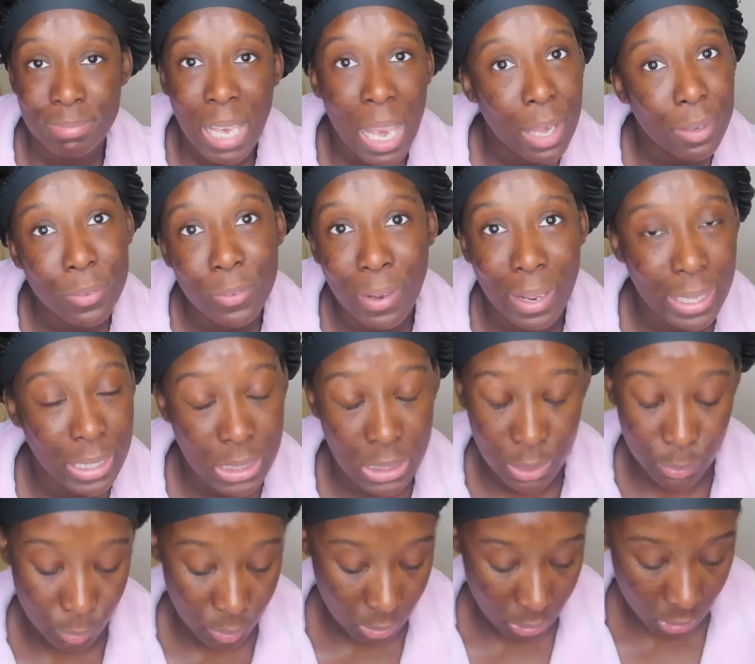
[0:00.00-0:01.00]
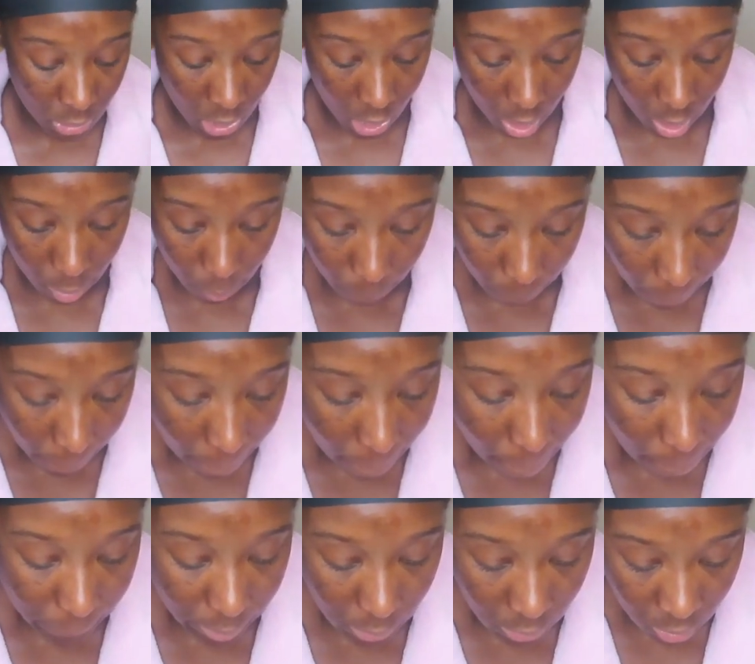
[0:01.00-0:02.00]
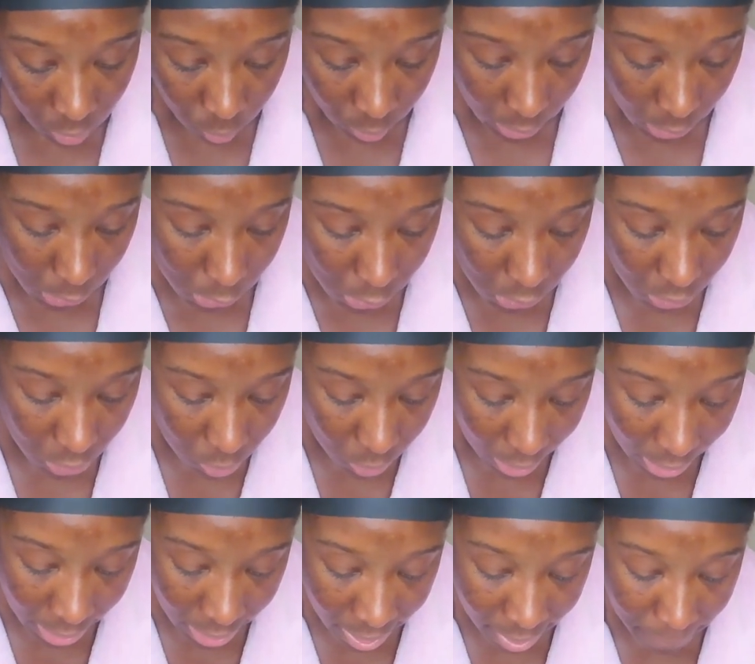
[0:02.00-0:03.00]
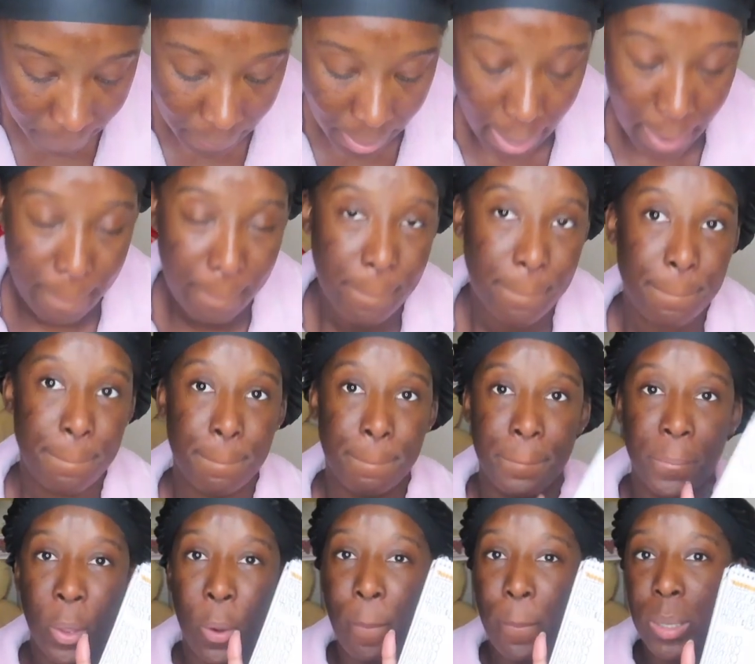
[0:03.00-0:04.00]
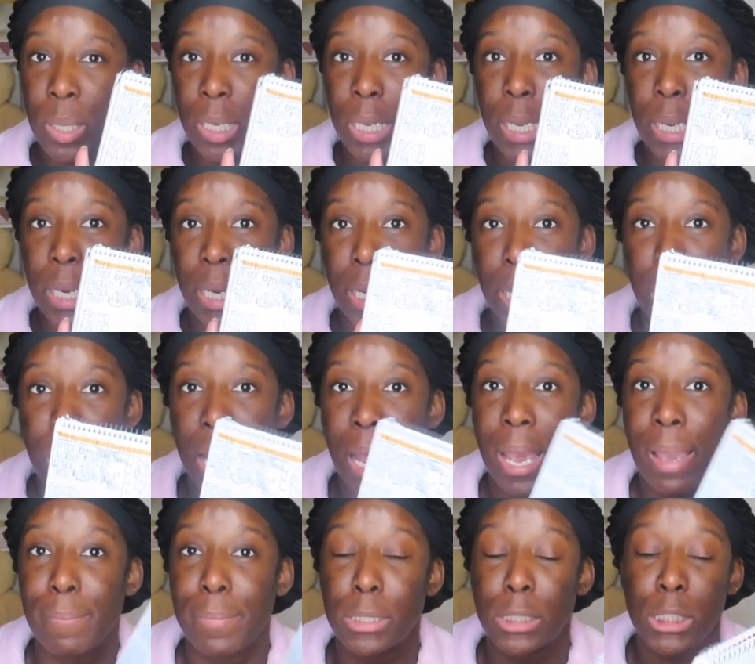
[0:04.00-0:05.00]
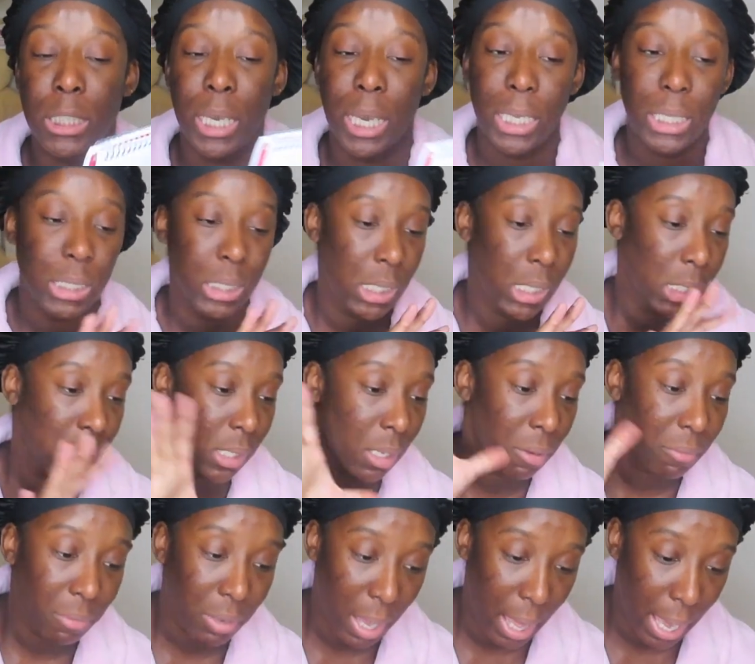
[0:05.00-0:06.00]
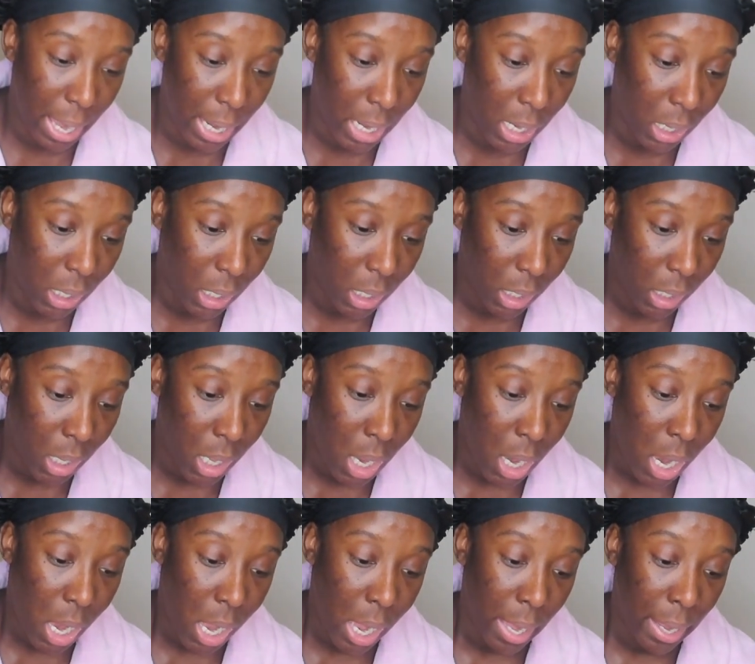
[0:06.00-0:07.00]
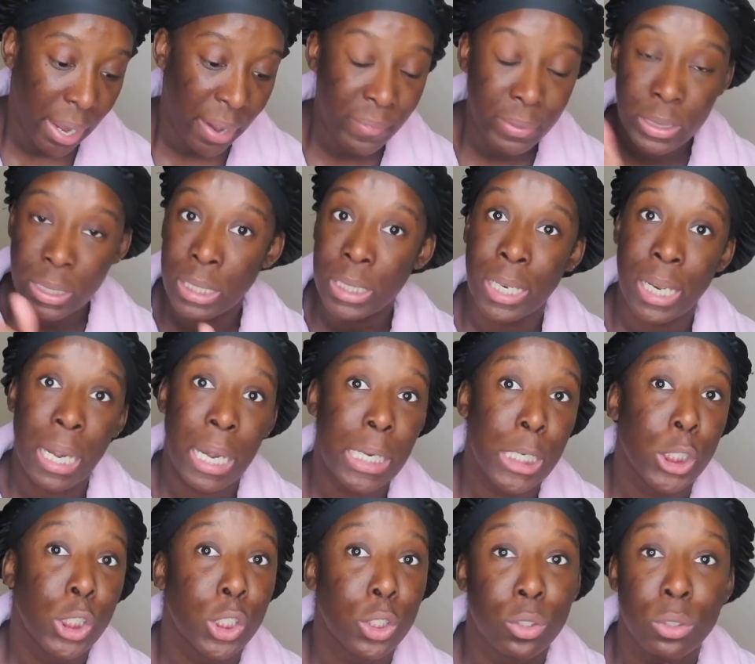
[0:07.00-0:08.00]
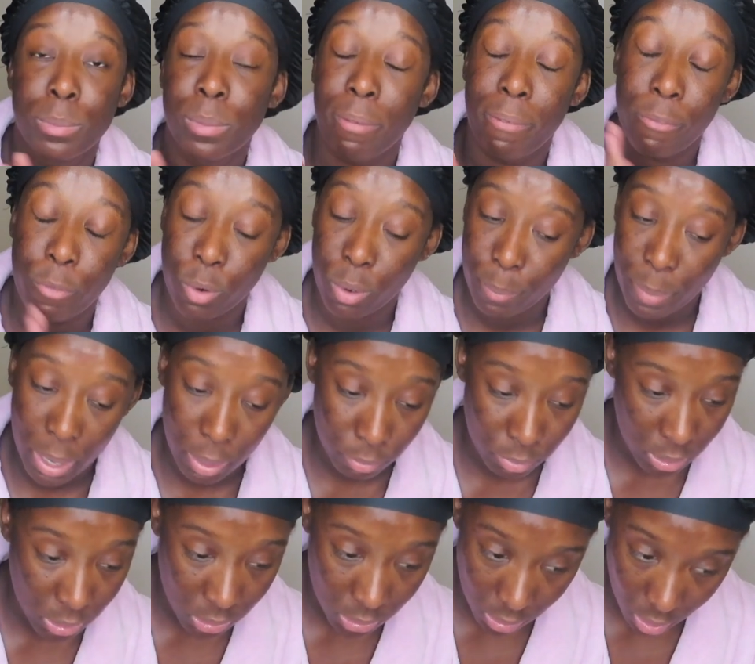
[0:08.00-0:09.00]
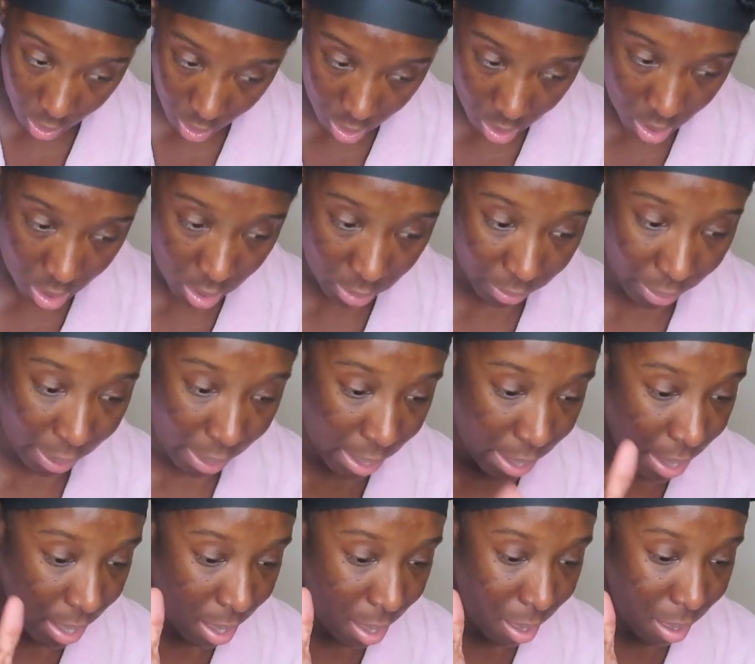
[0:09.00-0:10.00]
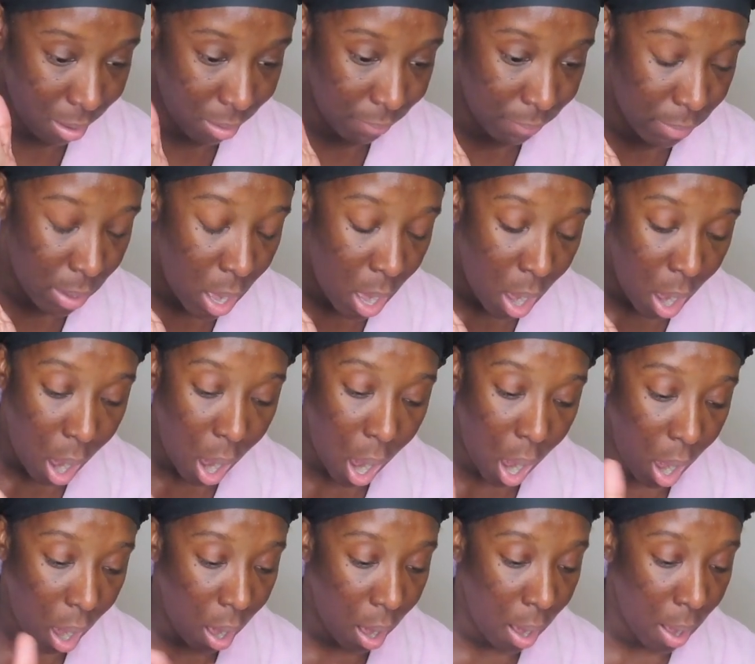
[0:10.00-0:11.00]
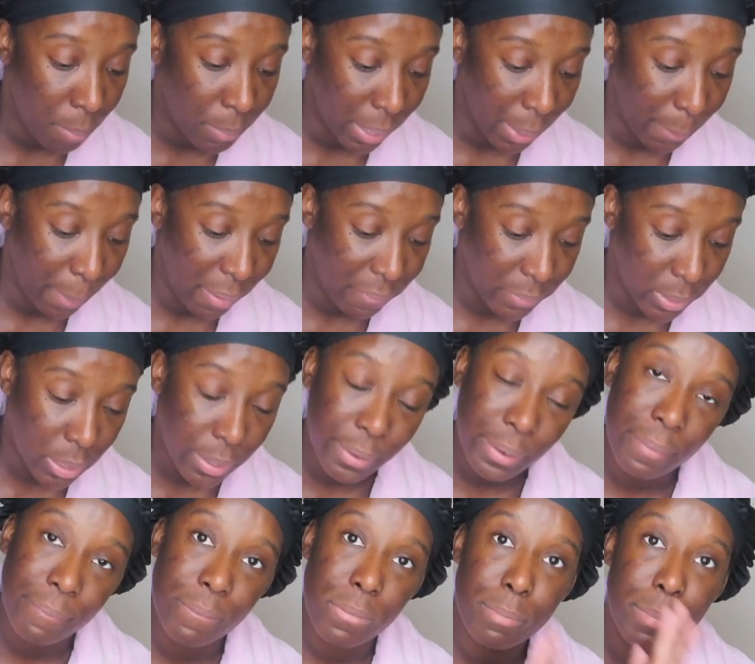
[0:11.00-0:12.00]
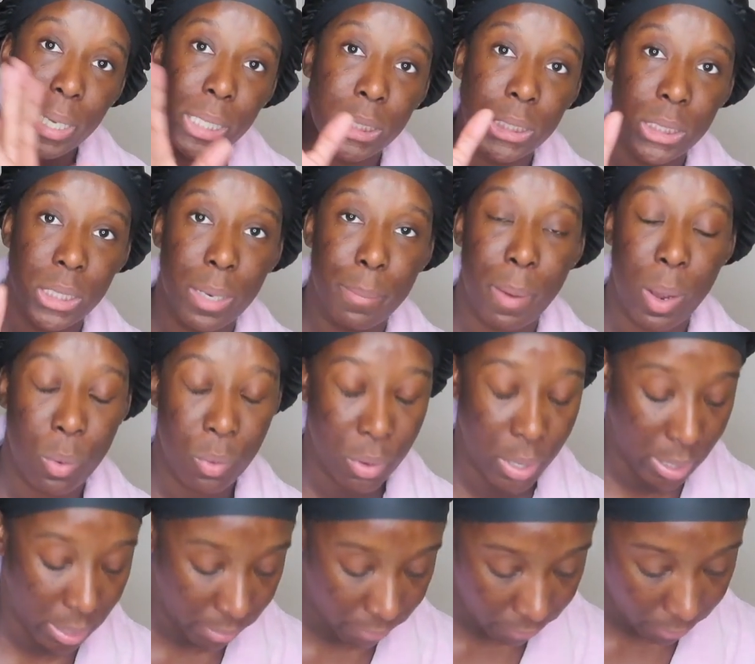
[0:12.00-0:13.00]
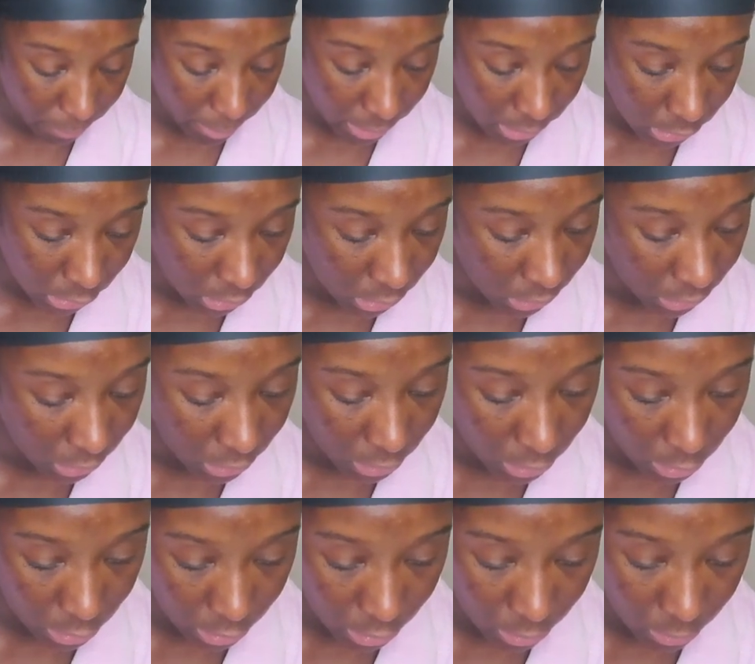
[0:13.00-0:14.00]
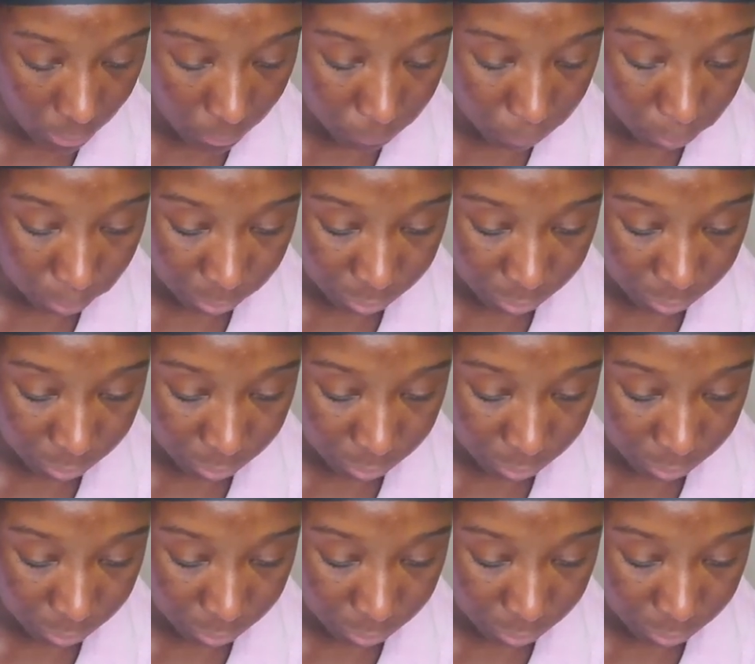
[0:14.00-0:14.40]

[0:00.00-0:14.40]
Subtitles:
I do not have to sleep with none of y'all. But anyway, so I have my notebook here. I have a checklist of like everything that I need to do before my restock. I have like my vendor information and my order information here.